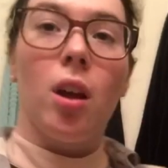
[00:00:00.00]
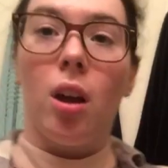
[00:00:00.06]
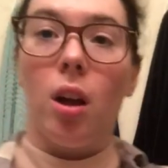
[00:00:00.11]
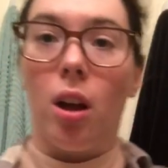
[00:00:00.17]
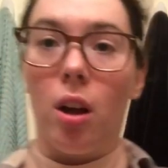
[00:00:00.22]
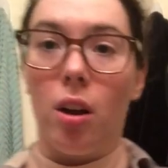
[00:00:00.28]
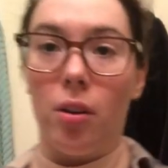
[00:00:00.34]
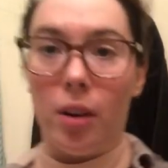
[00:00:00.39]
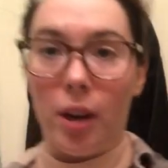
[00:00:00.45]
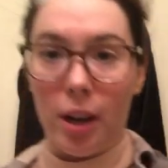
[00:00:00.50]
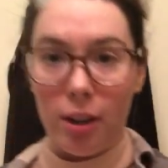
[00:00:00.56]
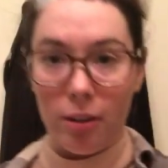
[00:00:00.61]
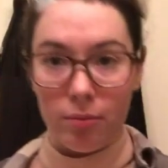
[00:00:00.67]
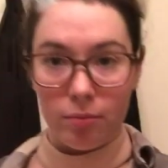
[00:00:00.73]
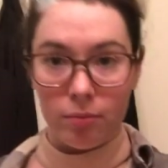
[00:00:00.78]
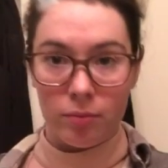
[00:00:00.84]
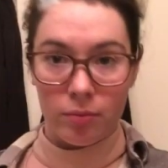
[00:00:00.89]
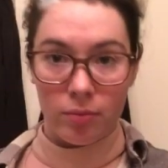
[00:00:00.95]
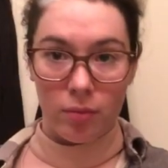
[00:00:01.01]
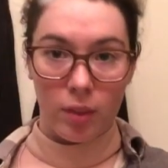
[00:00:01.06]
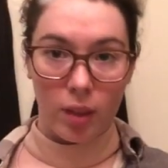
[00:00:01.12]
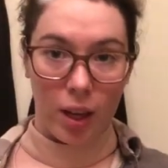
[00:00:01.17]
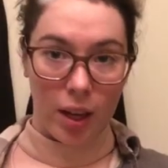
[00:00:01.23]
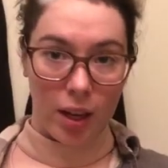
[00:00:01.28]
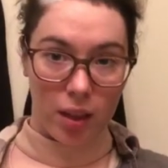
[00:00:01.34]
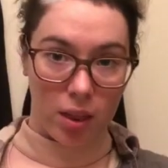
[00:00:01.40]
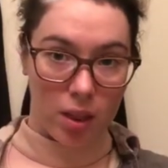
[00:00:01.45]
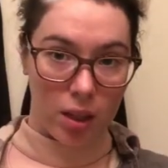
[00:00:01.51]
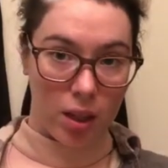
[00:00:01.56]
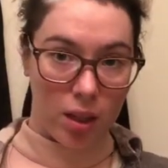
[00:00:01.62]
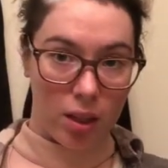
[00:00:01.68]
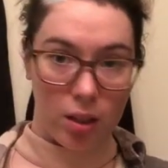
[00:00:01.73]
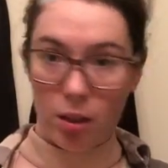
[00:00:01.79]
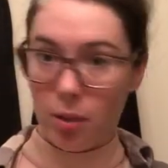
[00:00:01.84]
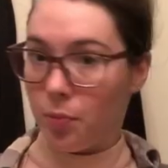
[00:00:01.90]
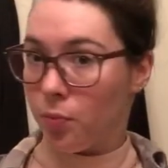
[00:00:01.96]
All right, I
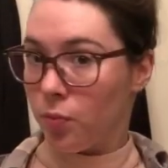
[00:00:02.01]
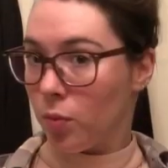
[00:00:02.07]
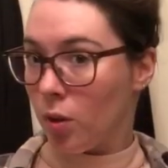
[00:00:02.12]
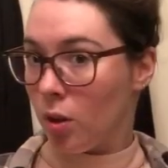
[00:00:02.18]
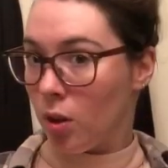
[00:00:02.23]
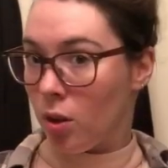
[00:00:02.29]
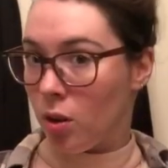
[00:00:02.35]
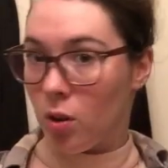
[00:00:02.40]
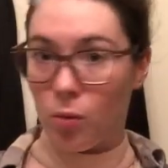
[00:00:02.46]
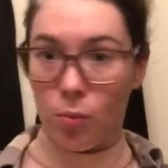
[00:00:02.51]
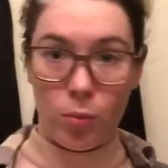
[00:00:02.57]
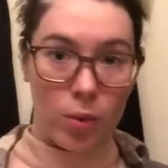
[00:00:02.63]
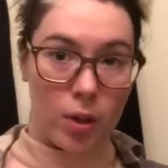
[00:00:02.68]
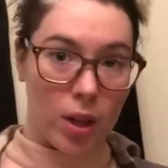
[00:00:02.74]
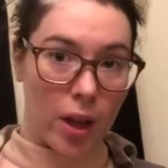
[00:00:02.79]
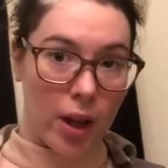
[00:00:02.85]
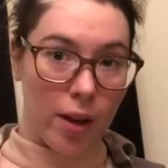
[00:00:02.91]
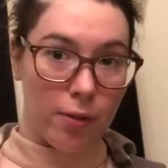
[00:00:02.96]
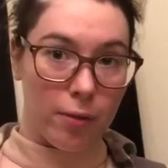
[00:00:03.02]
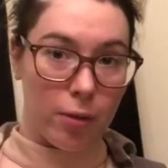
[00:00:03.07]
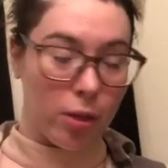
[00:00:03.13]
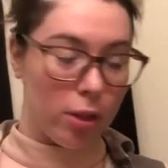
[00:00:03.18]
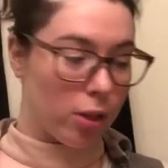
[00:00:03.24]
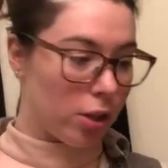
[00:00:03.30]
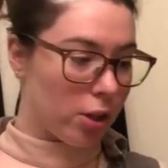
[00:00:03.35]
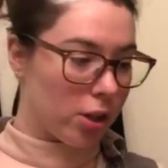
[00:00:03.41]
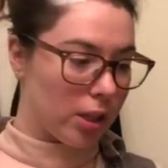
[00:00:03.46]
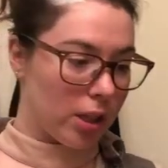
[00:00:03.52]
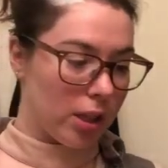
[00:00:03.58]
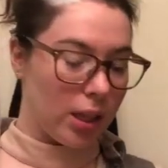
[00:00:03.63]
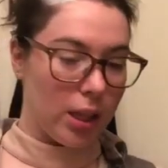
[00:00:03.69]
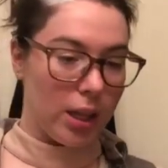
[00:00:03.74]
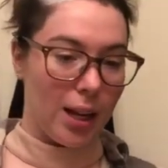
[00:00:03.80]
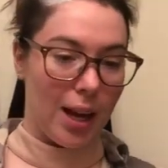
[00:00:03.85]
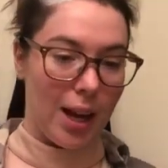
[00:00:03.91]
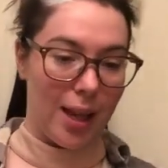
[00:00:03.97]
think we have thoroughly
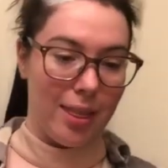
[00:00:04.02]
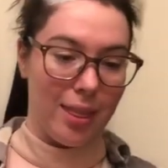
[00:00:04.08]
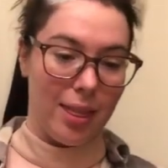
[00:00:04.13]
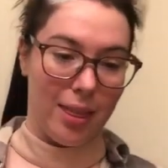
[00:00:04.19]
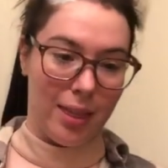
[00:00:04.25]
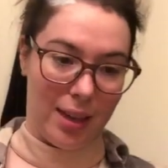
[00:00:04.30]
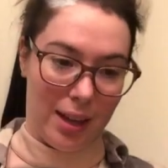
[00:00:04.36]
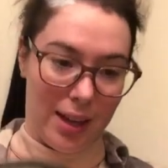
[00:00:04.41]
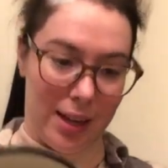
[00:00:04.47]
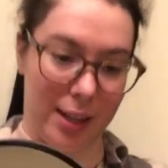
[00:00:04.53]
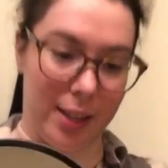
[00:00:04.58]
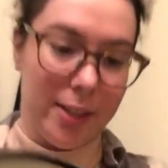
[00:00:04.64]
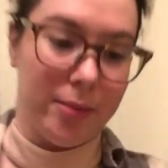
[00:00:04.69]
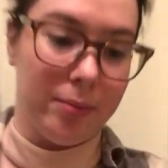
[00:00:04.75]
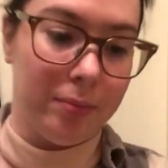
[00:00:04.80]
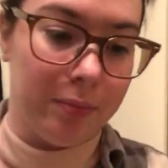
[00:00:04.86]
got that.